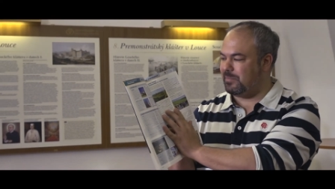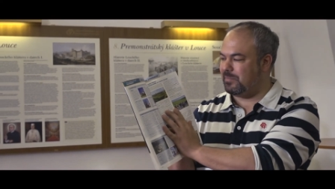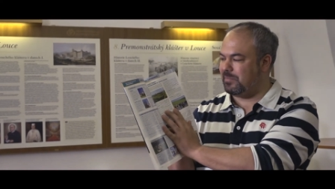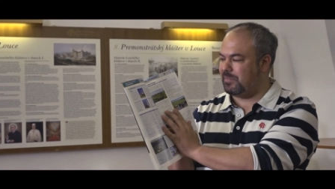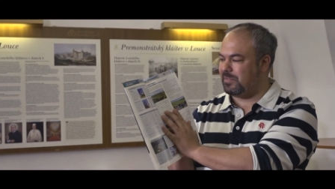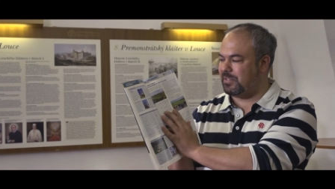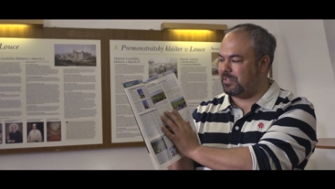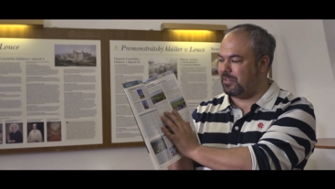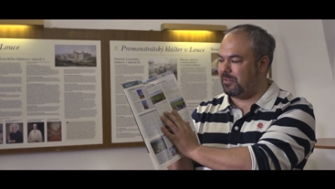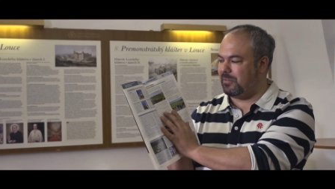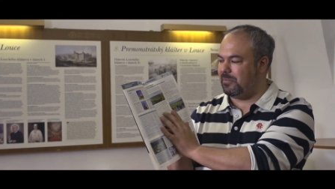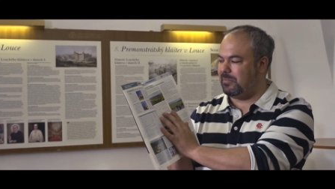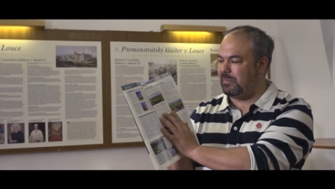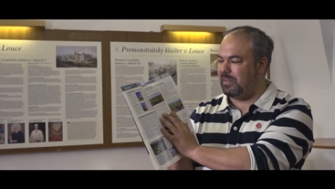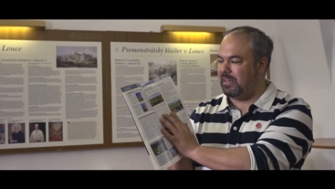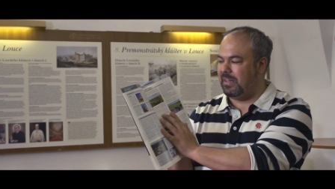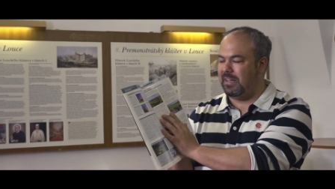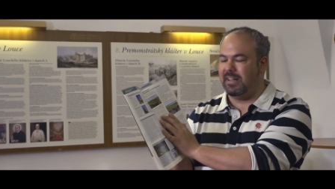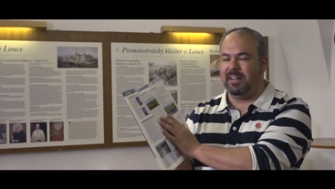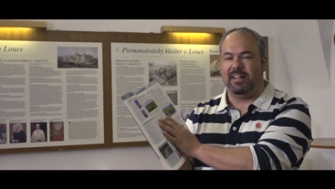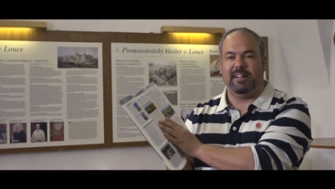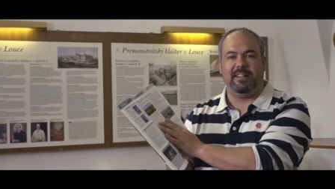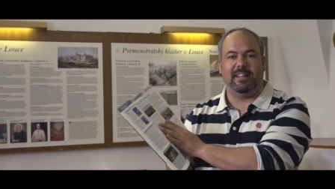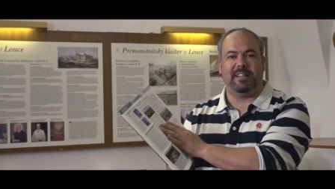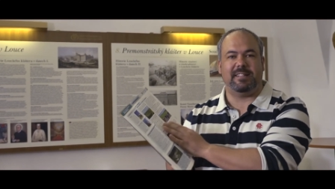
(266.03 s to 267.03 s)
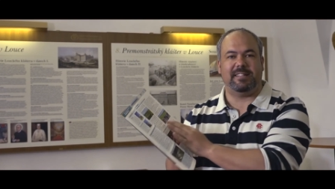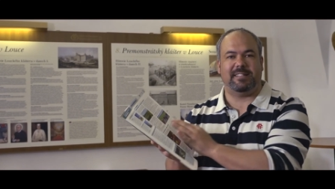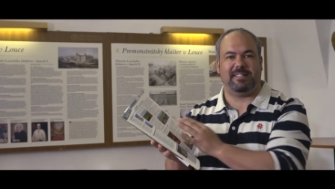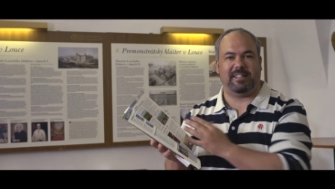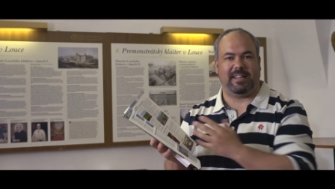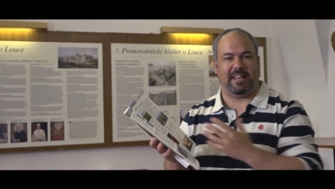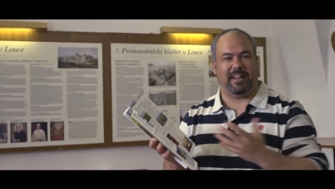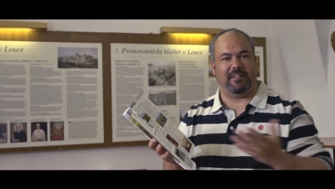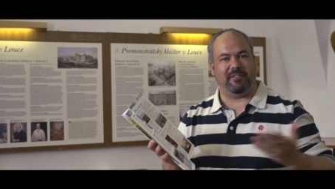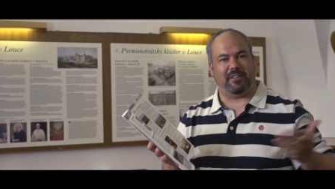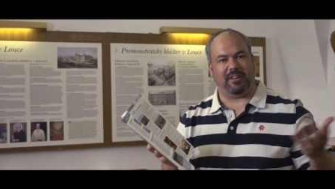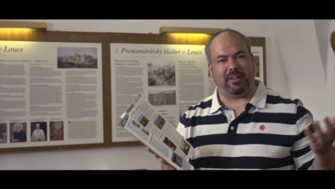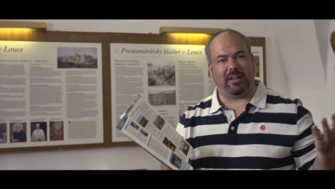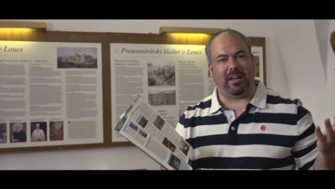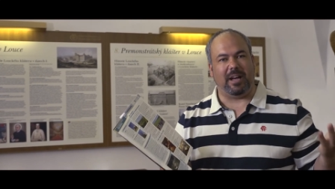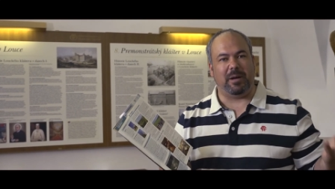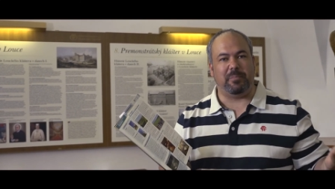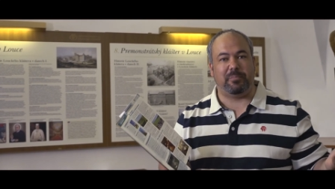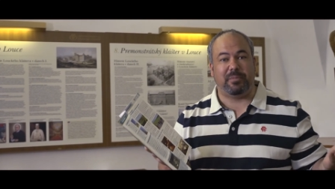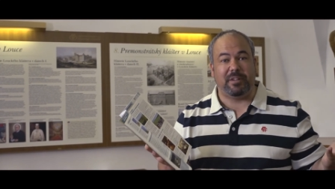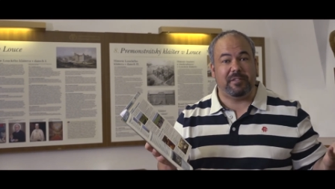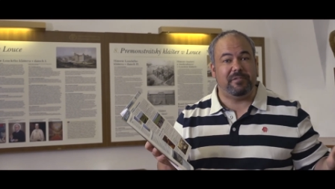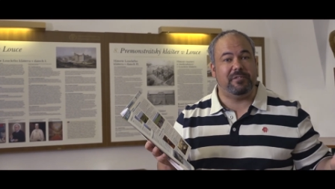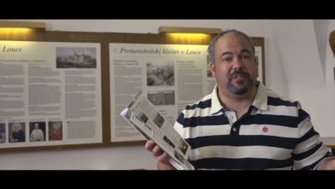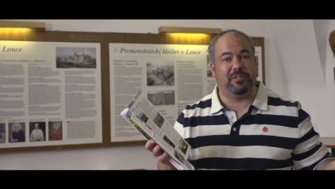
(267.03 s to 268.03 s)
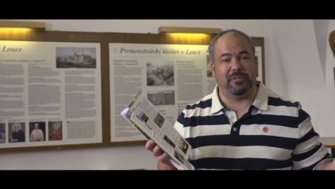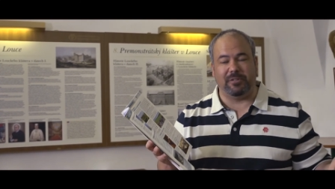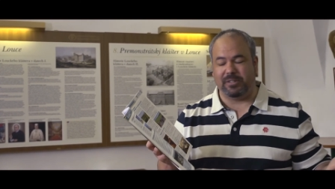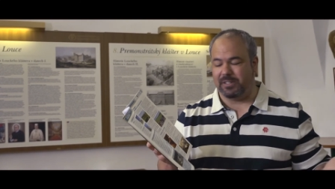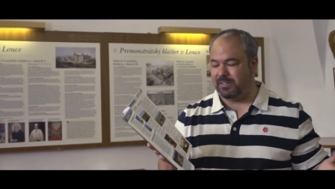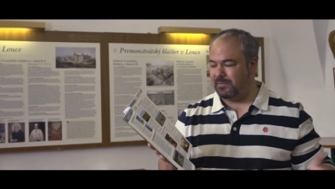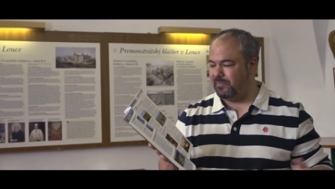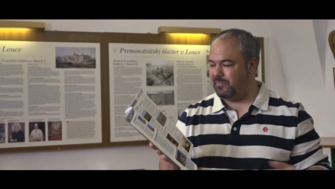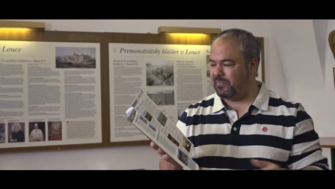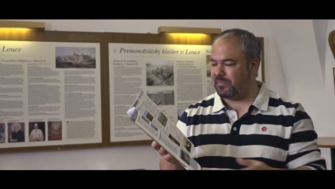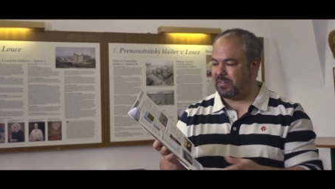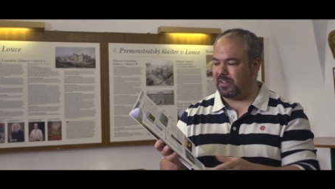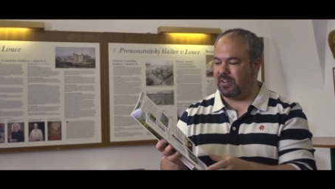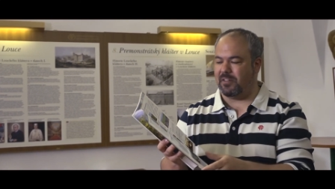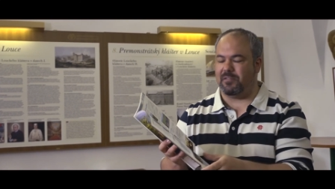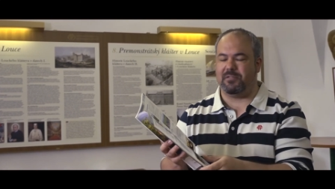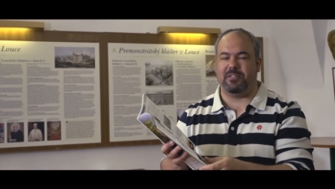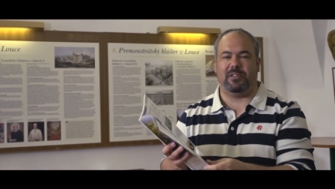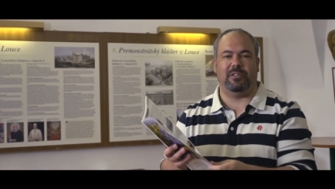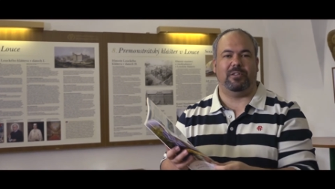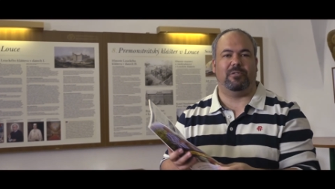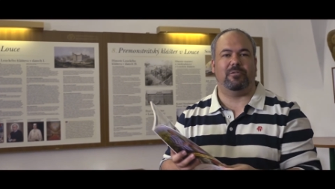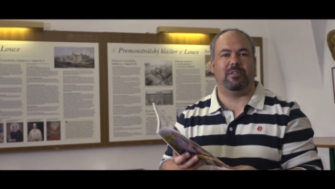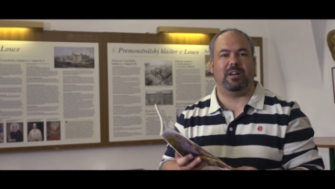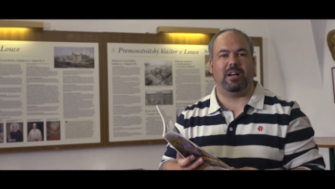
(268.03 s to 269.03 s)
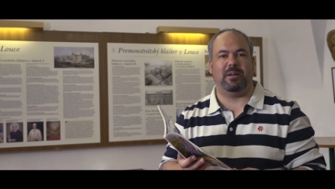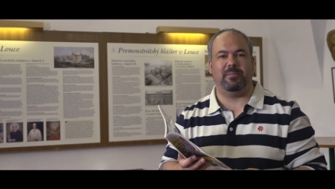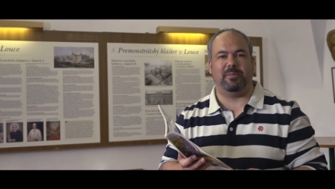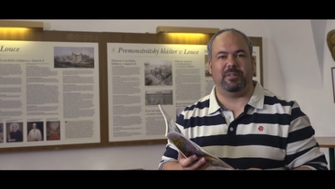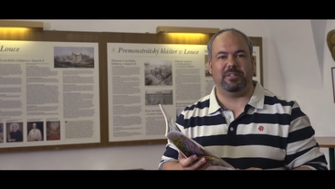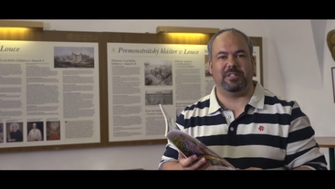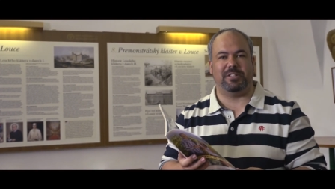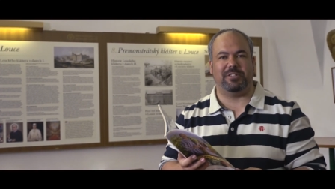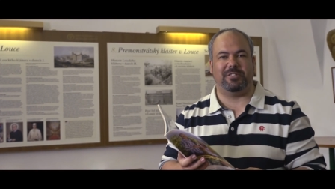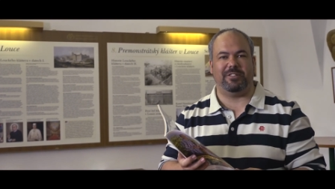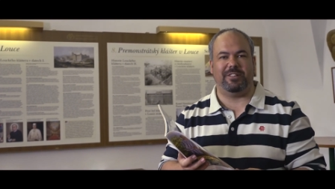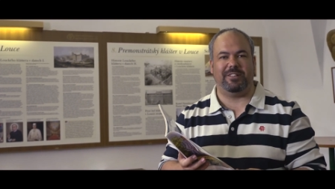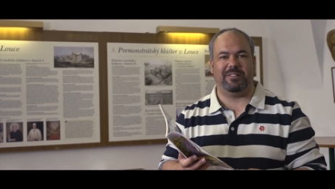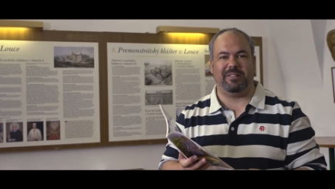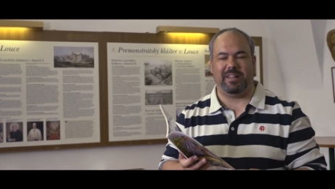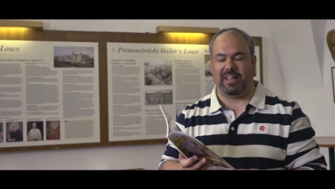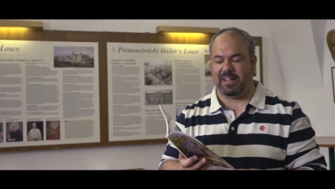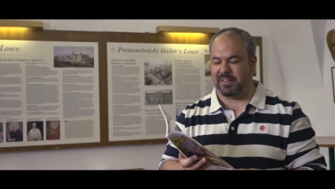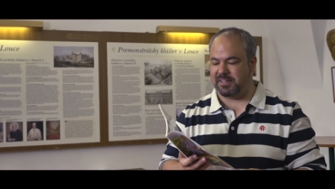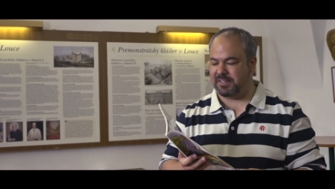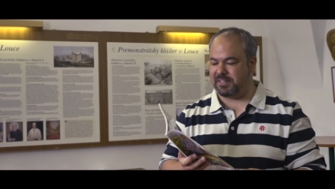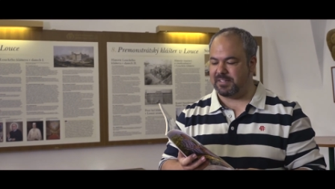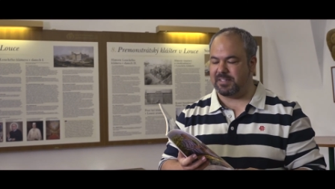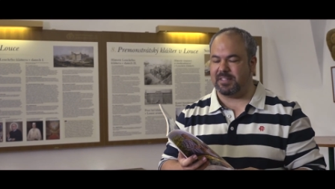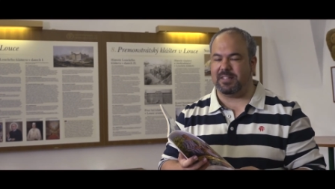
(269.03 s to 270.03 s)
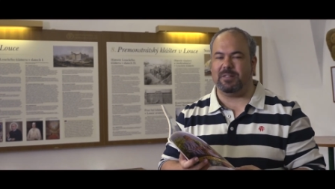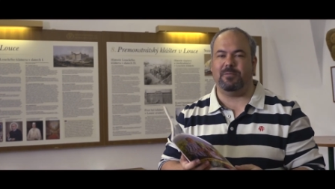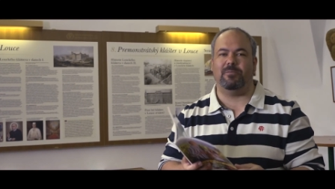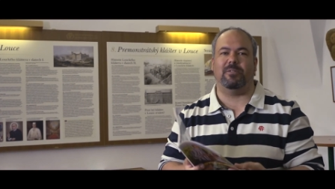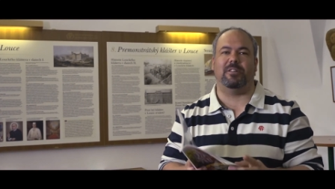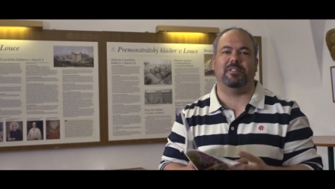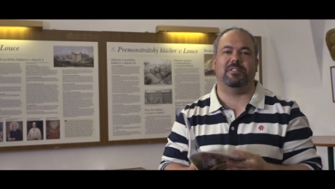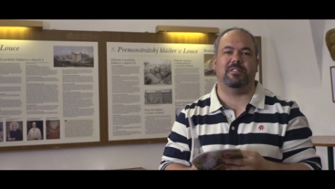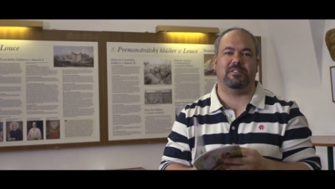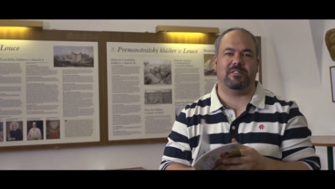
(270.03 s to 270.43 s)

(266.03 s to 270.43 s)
So let's have a brief tour of the Lokar monastery and see what